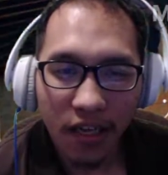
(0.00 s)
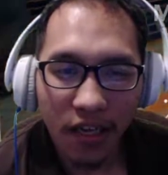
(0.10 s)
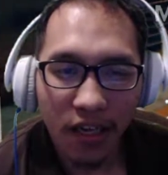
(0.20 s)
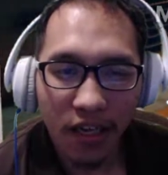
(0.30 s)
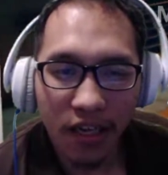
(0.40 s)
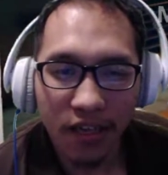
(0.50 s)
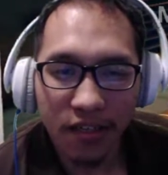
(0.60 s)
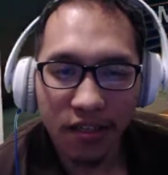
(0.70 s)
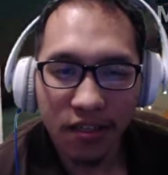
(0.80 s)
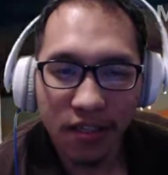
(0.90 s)

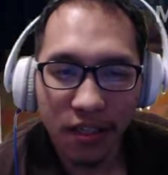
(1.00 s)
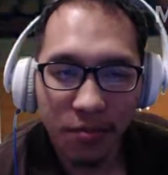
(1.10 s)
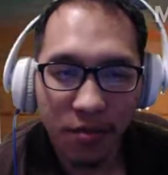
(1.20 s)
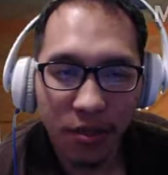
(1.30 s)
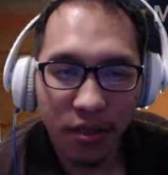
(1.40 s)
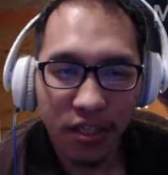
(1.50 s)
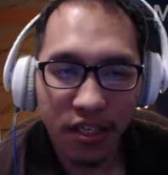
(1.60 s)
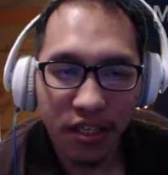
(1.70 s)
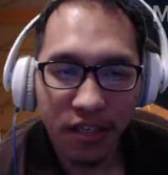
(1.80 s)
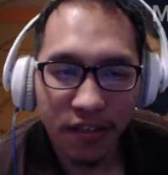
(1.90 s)
and that's pretty much
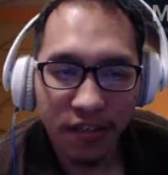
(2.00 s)
it.